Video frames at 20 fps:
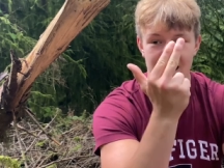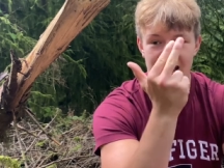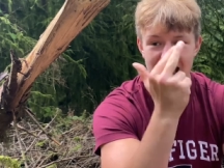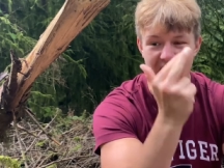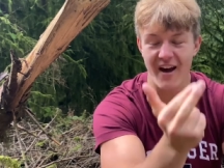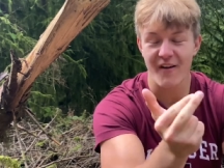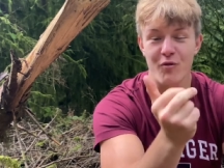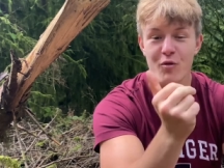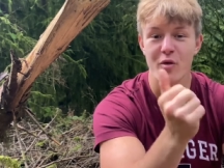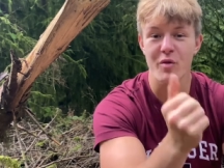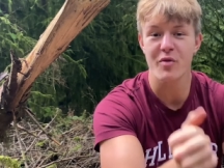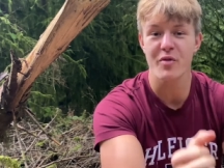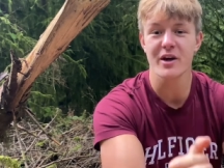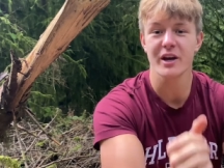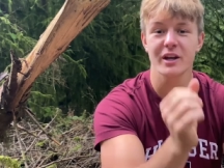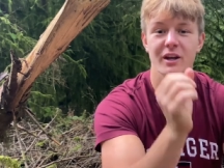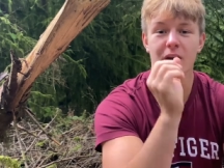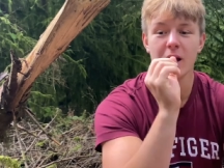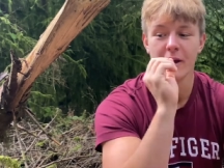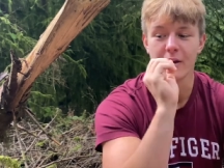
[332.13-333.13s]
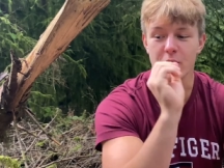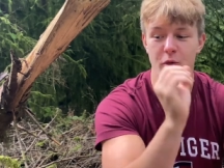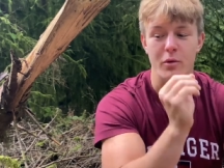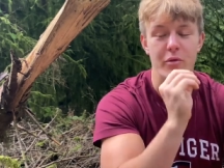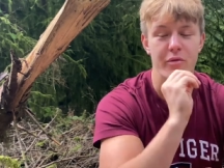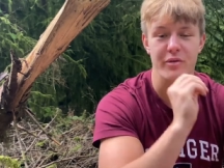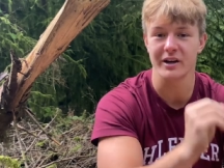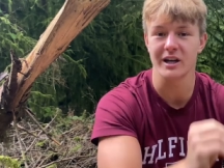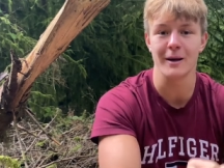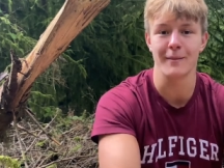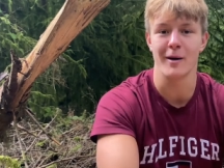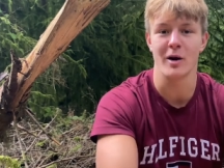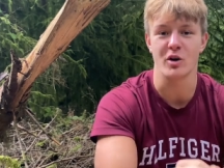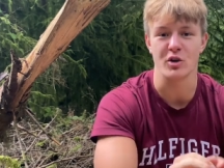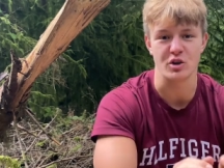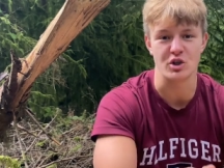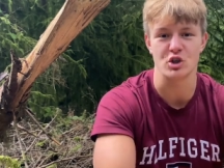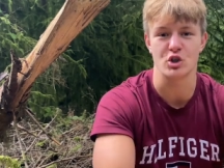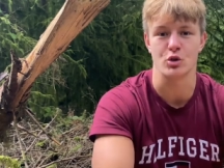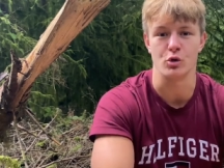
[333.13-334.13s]
Everything you think about
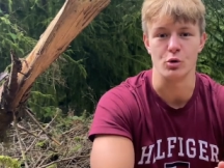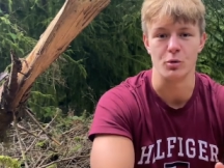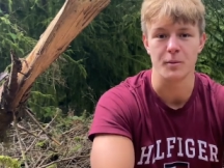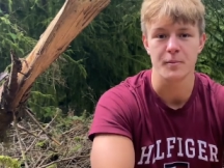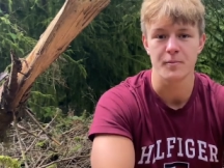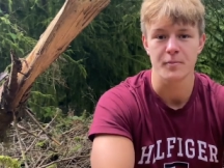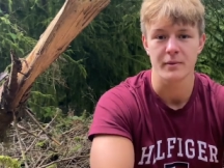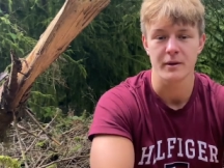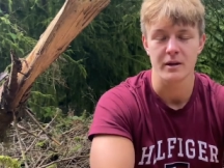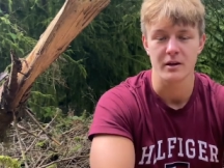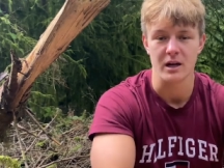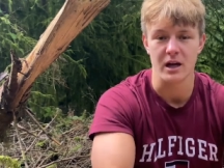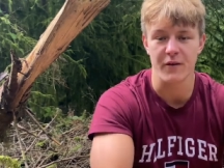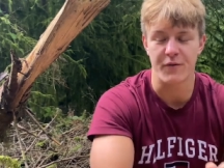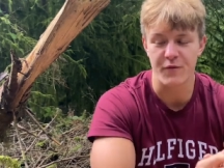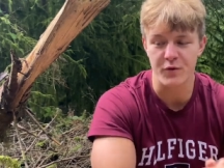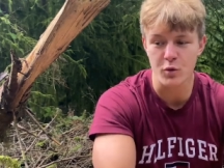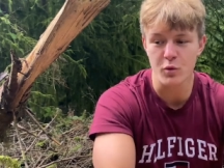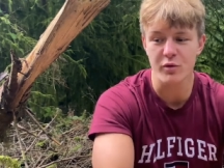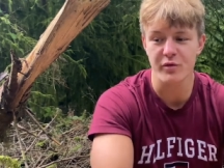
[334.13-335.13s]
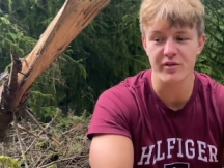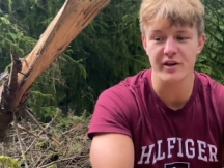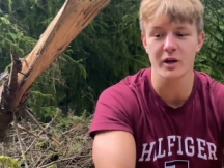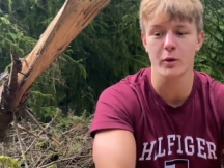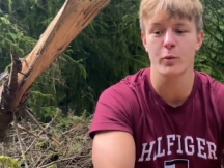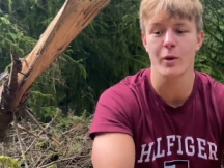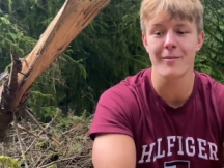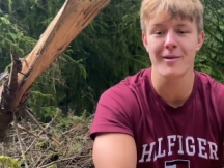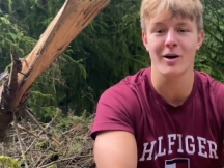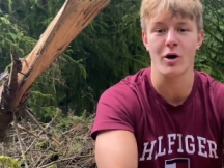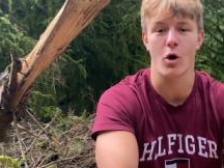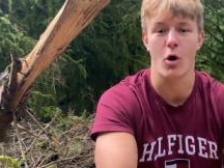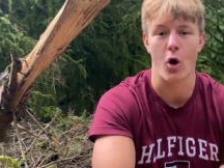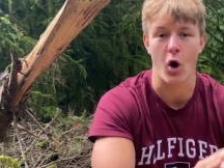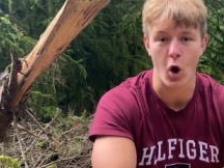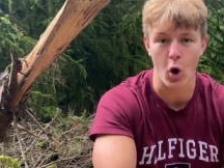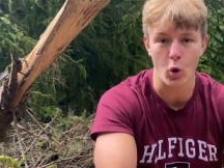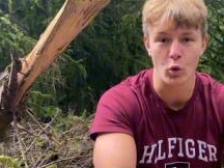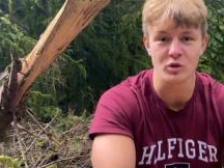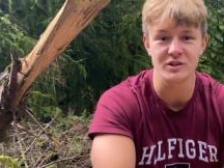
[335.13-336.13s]
is true. If you think women are
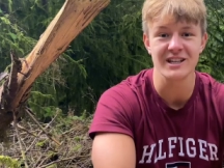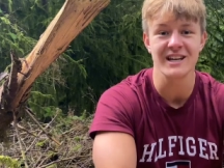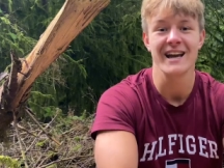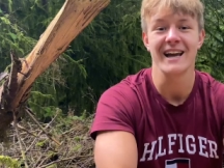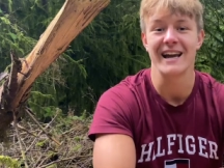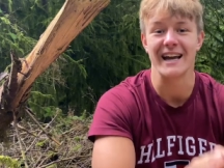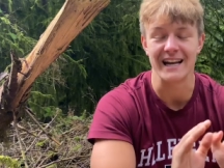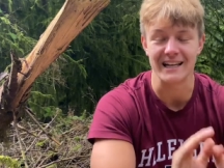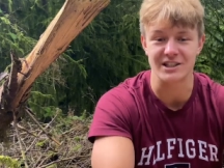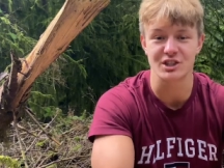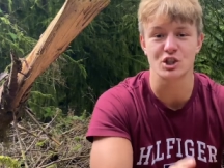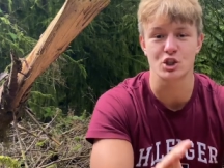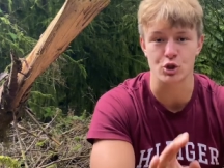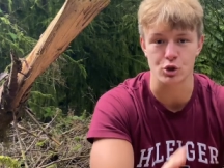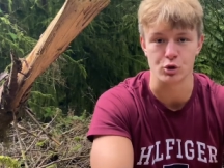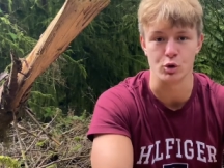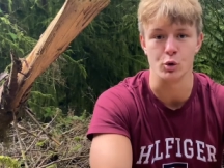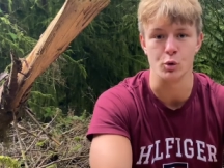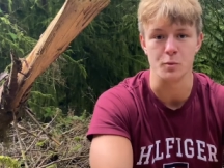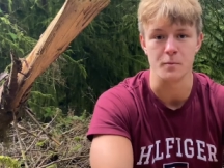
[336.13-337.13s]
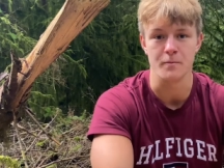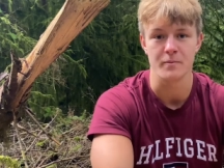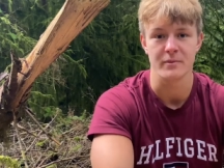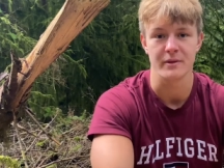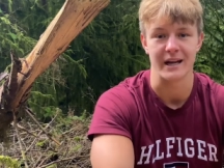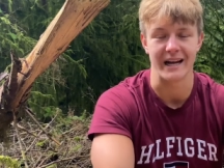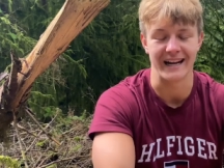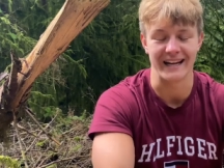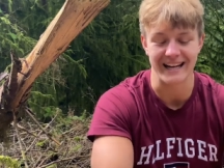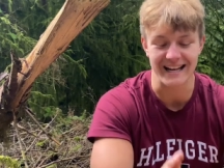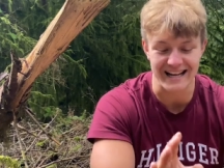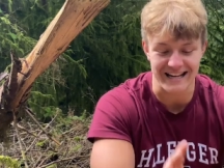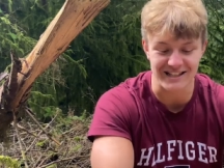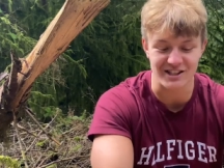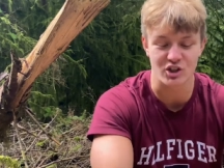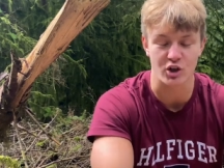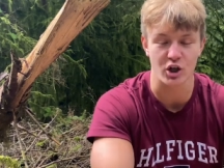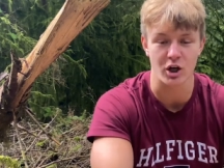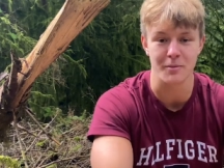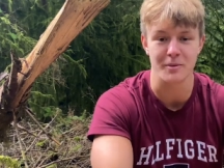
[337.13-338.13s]
hoes, it's true. It is
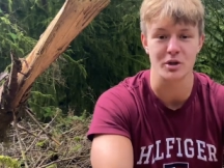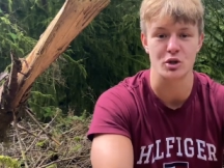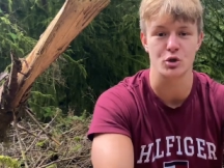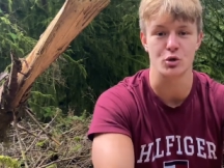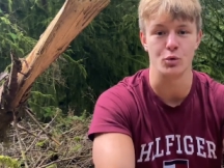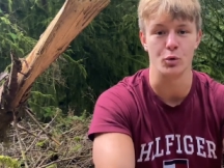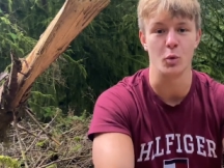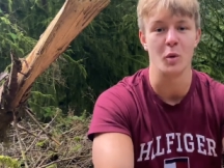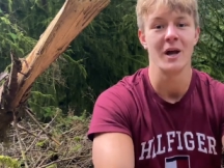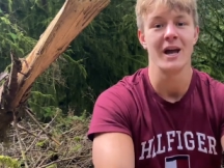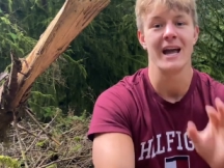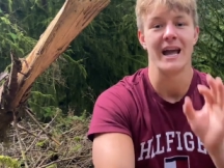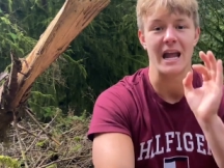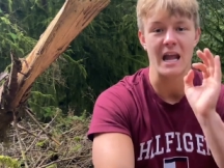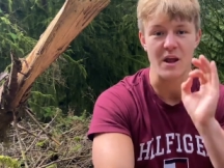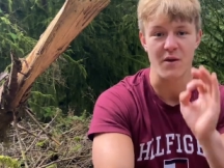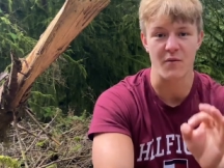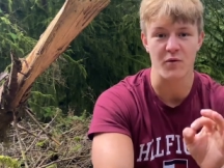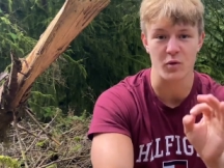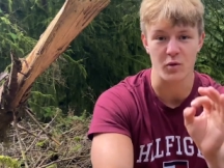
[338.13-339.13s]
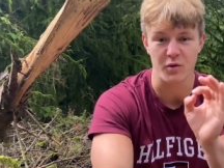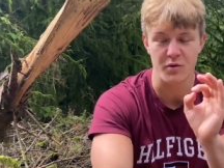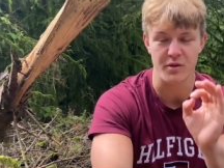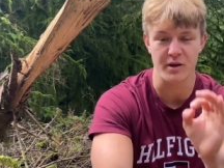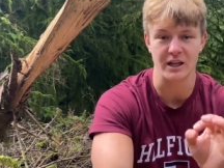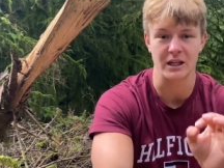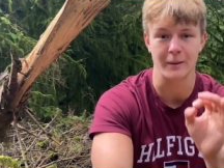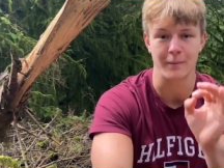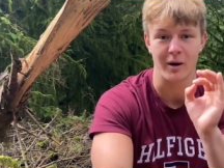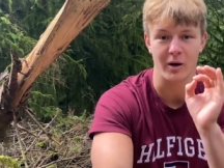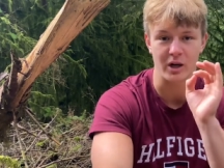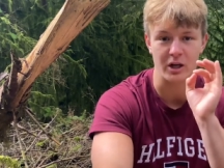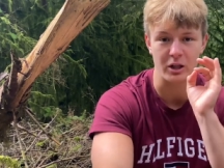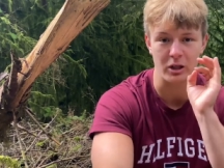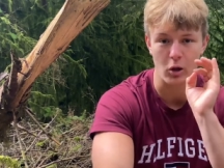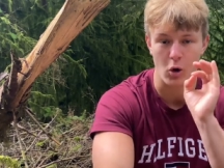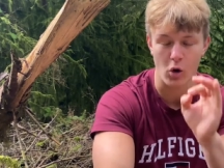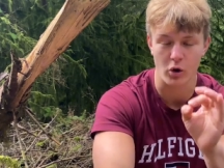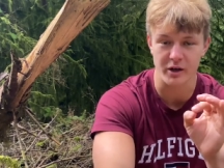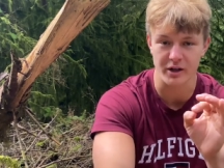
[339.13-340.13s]
going to be true if you think about it
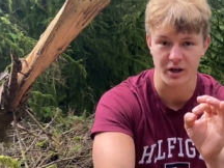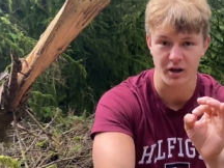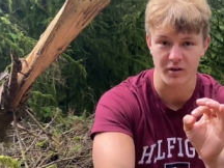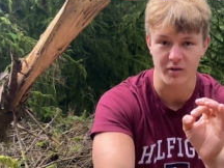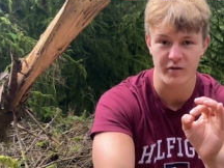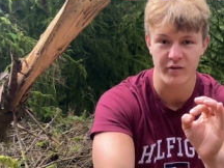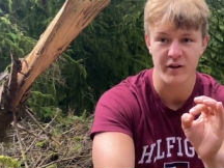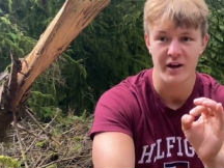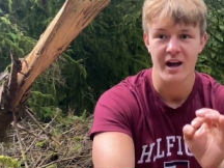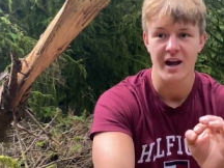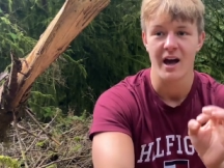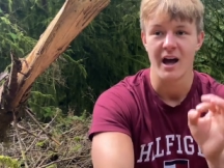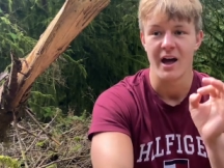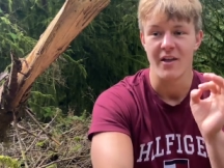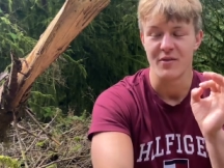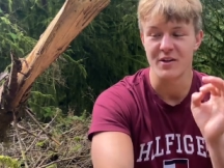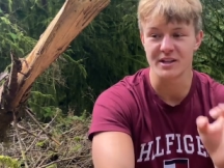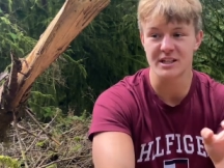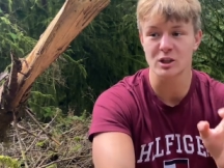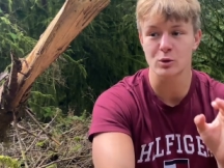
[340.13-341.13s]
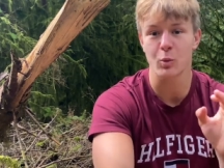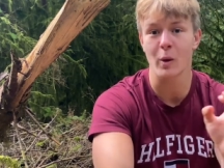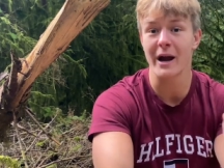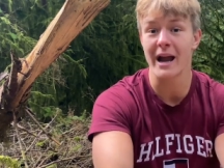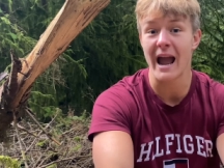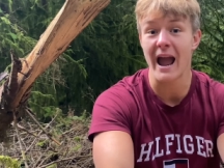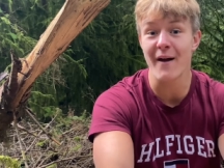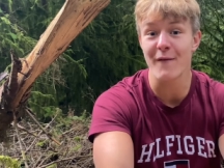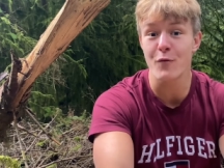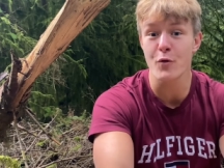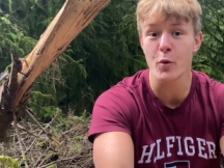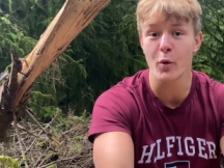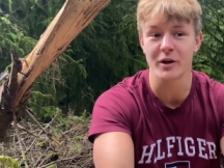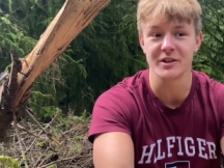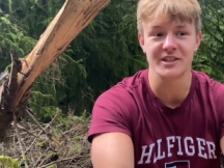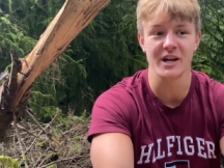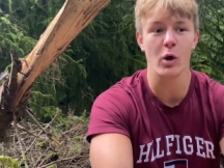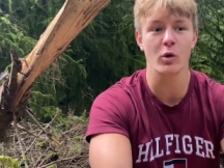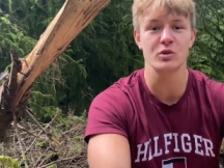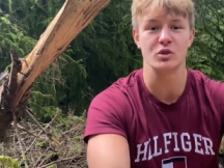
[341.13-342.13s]
long enough. This is why everyone
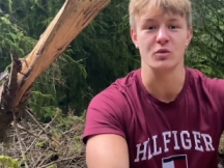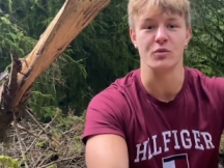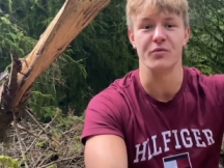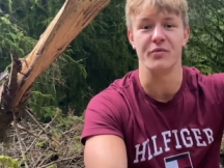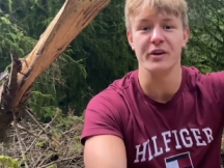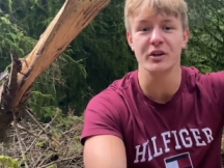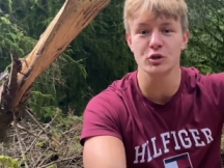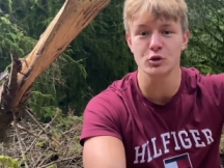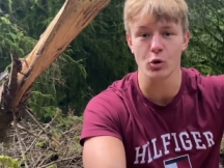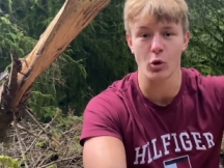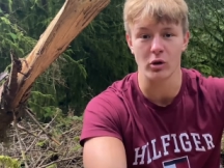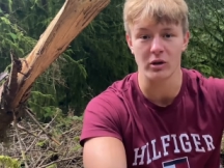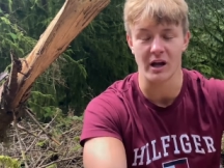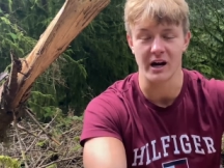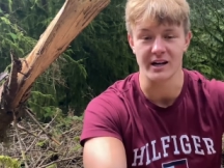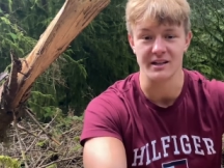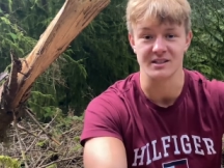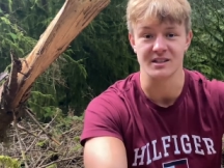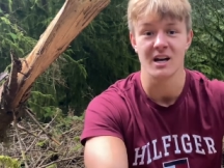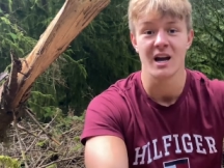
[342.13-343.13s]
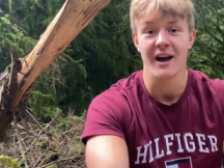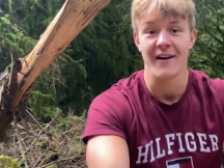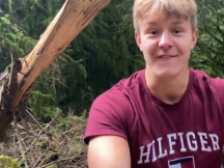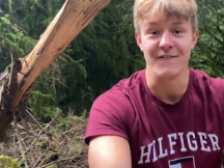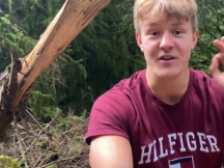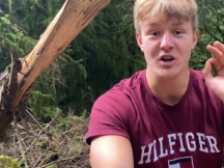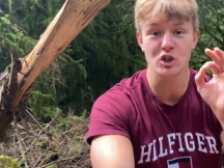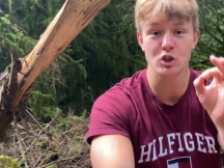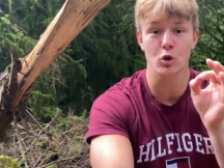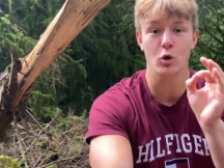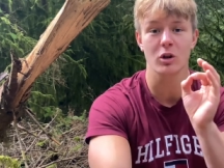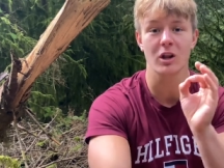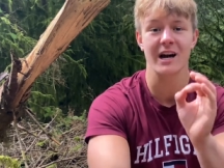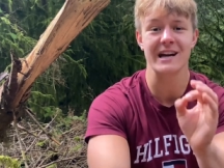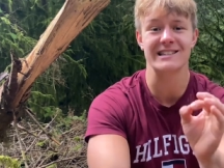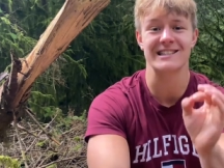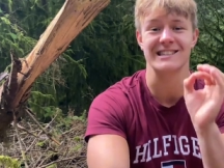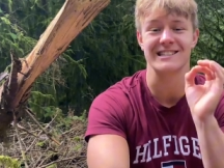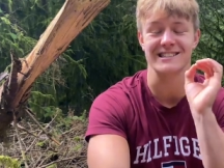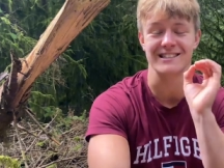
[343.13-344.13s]
tells you visualize.
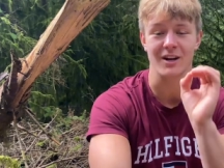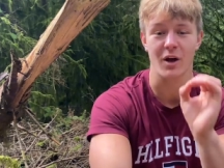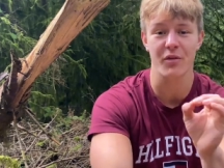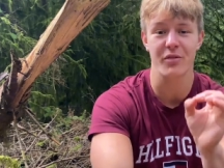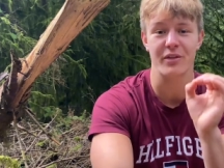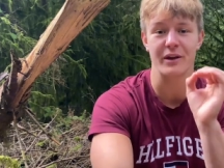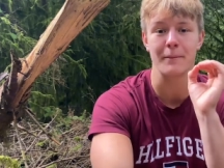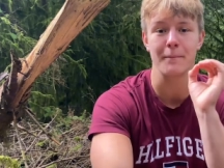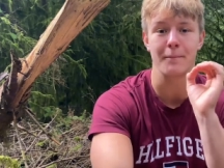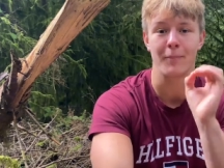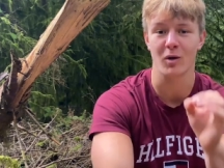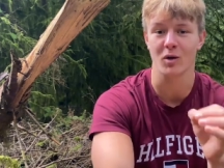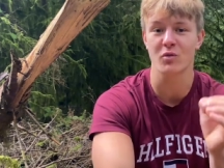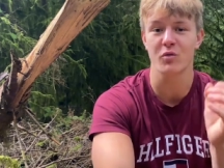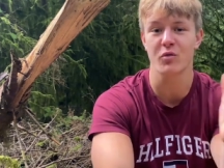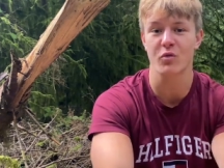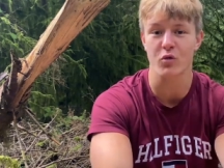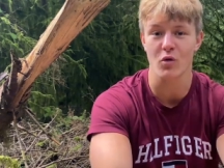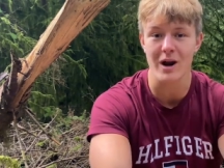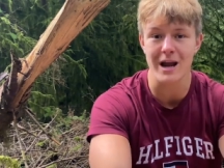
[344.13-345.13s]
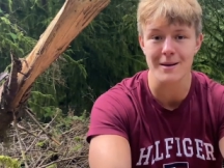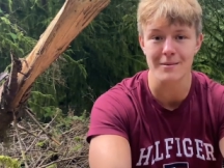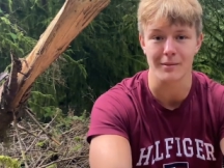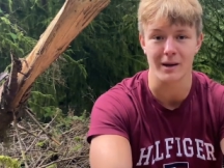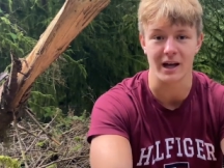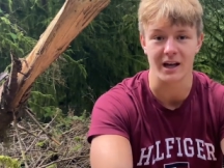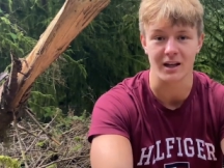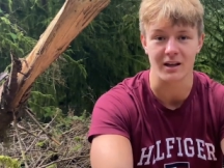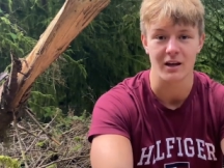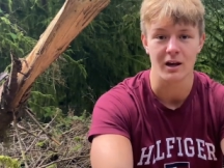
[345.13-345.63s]
Visualize is nothing but framing.